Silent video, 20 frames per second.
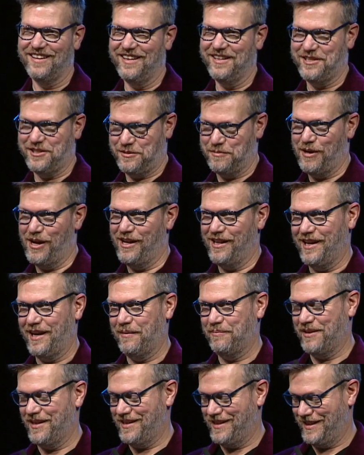a small
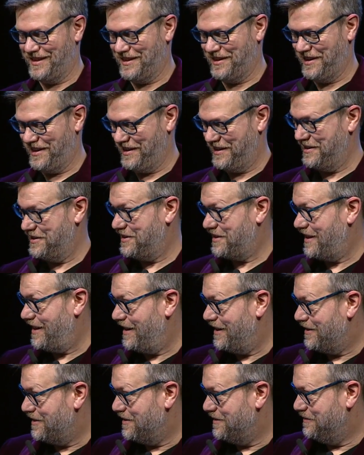app that doesn't need to
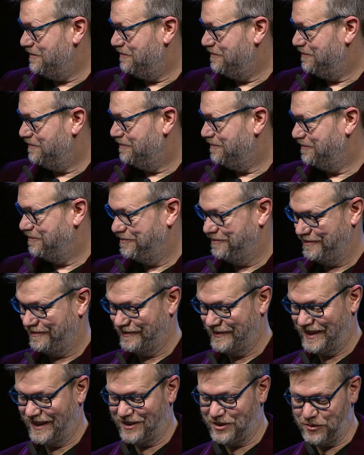scale?
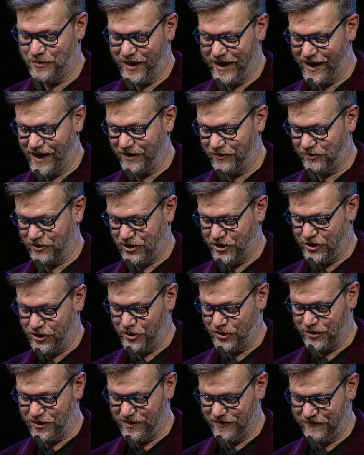It's the way I
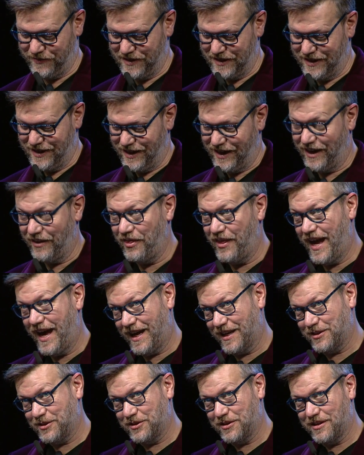code, and
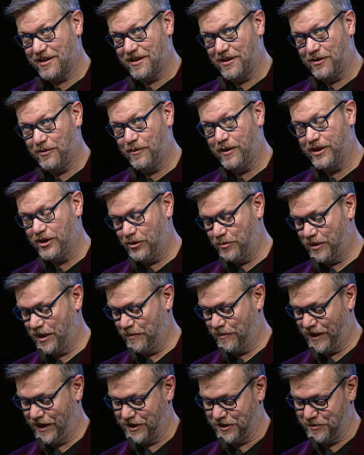that's why nobody
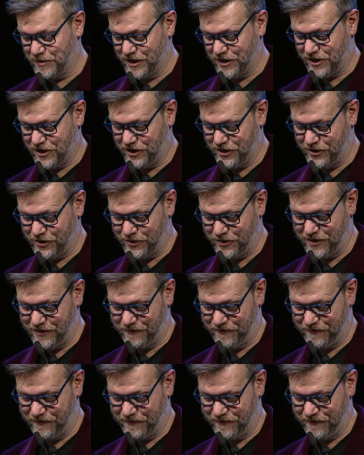pays me to code.